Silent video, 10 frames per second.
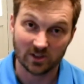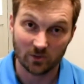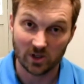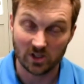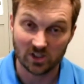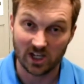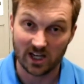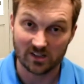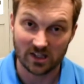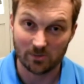So when you see
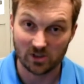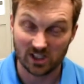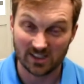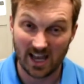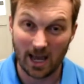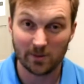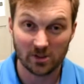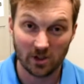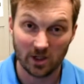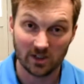a celebrity that's
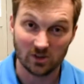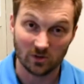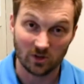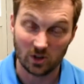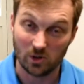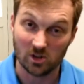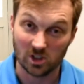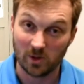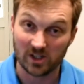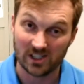absolutely sort of huge,
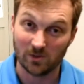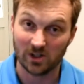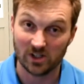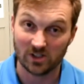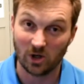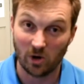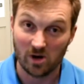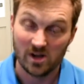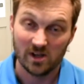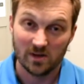especially one that's got